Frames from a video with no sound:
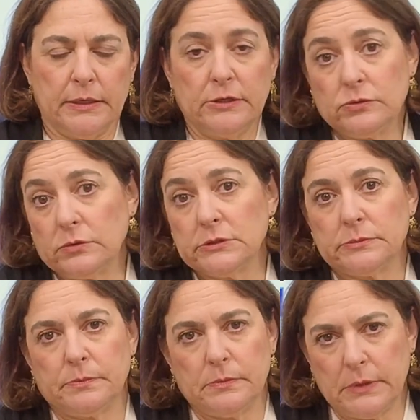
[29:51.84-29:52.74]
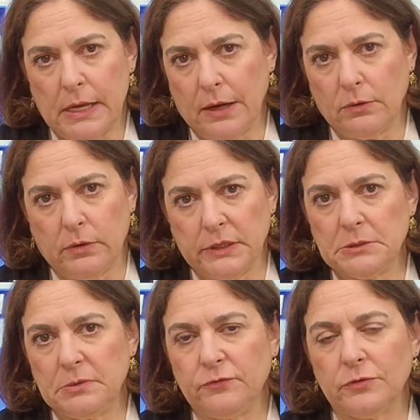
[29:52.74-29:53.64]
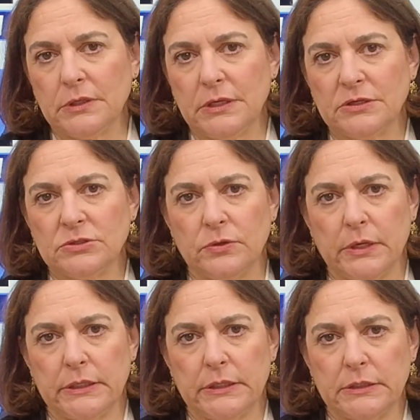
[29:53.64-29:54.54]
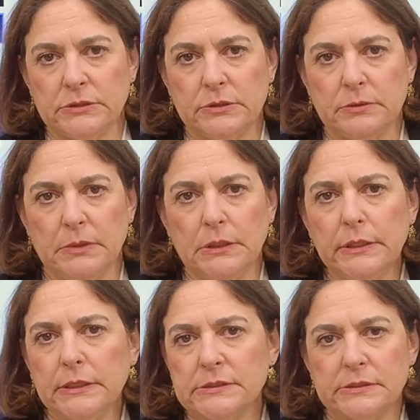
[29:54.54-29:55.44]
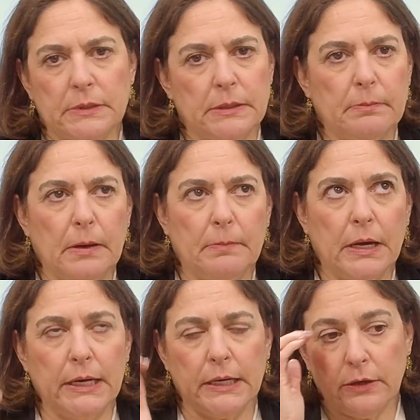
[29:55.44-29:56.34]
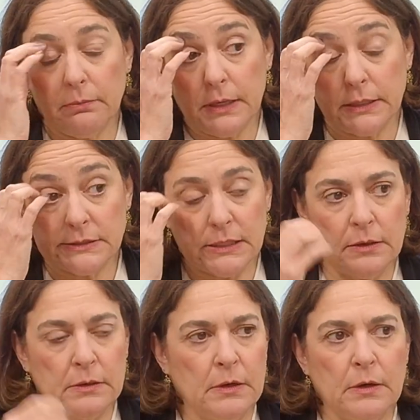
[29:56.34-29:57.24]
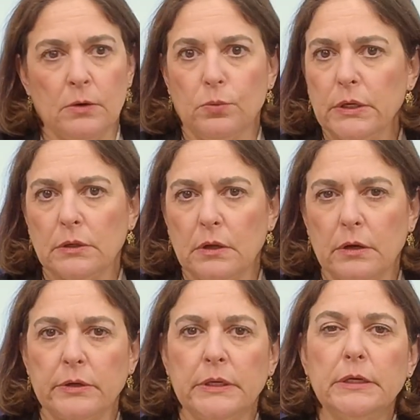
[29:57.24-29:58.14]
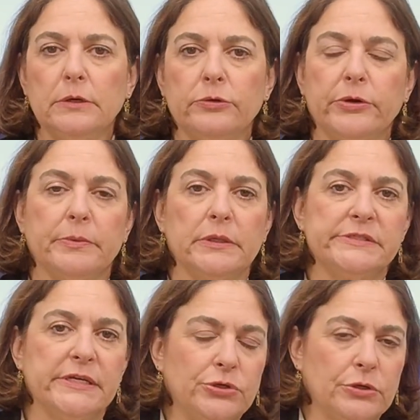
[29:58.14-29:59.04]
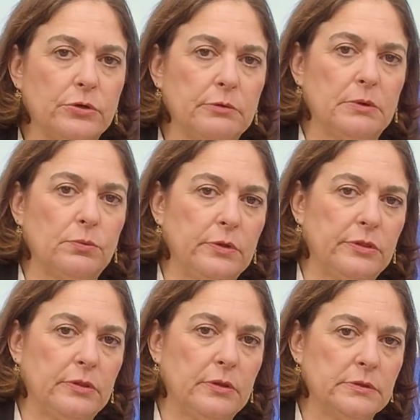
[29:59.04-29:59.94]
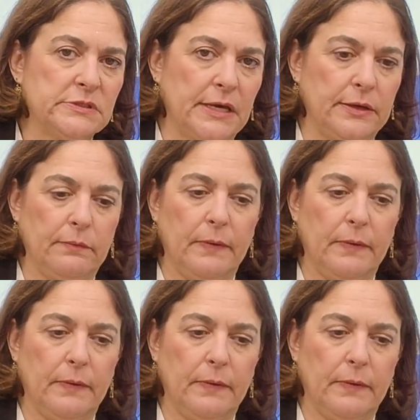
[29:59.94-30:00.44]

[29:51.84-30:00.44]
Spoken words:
Israel is now going to be fully integrated into the Middle East. I mean, my argument is that we no longer need a normalization agreement with Saudi